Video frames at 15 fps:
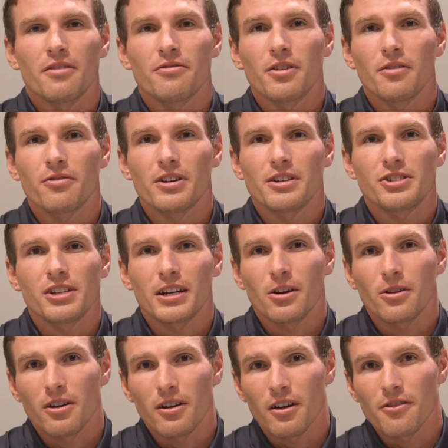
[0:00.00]
Feel free to check
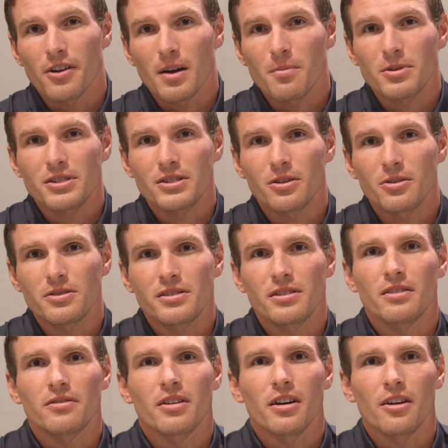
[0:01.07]
out our other episodes
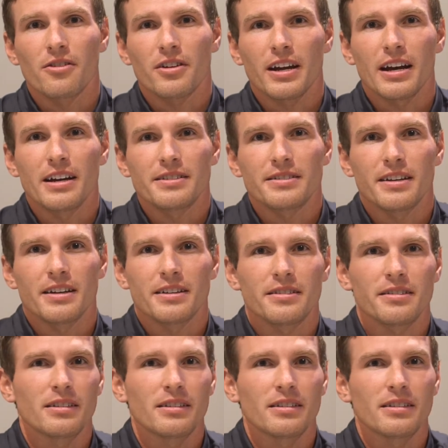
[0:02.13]
and other content